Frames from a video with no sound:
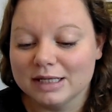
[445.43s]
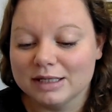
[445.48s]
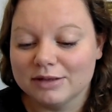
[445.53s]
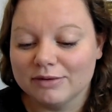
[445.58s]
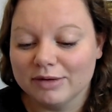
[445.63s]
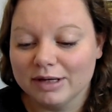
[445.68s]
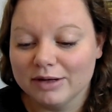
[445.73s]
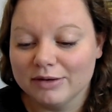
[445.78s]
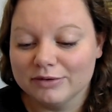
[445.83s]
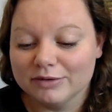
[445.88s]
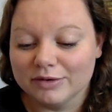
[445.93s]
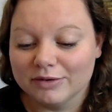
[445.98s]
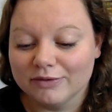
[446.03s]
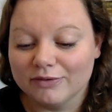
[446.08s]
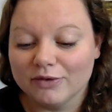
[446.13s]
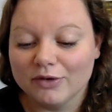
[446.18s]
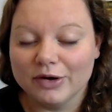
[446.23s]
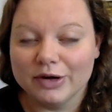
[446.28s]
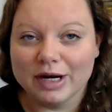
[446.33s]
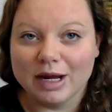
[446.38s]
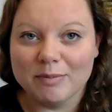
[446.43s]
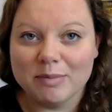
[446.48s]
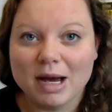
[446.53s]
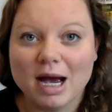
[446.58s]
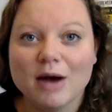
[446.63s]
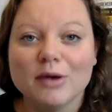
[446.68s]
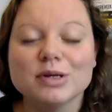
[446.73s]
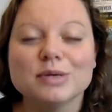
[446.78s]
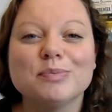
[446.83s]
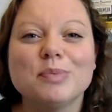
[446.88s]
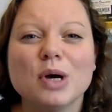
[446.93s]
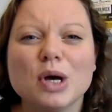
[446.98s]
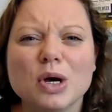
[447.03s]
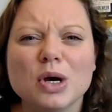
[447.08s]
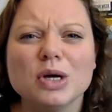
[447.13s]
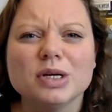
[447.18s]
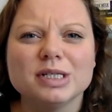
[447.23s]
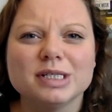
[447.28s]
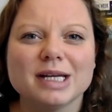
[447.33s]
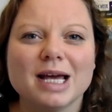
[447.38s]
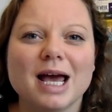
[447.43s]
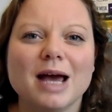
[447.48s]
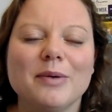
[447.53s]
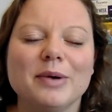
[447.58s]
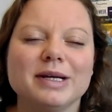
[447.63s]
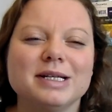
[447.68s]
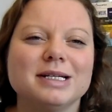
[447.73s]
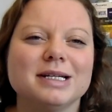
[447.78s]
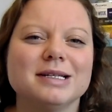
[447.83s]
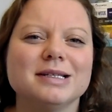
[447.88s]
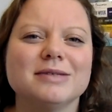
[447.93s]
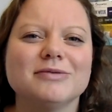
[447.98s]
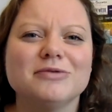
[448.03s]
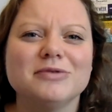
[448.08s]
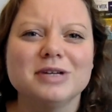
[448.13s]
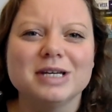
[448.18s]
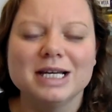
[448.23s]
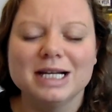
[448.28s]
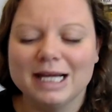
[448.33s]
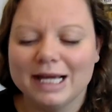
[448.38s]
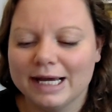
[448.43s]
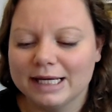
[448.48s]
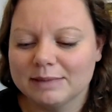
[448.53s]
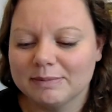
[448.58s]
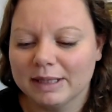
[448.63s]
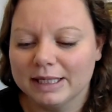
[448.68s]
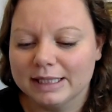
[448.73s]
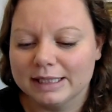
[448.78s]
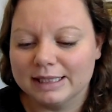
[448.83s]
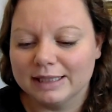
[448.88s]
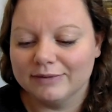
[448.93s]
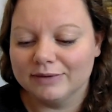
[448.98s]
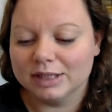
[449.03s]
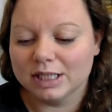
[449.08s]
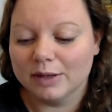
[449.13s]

is £349 per share, which is really expensive.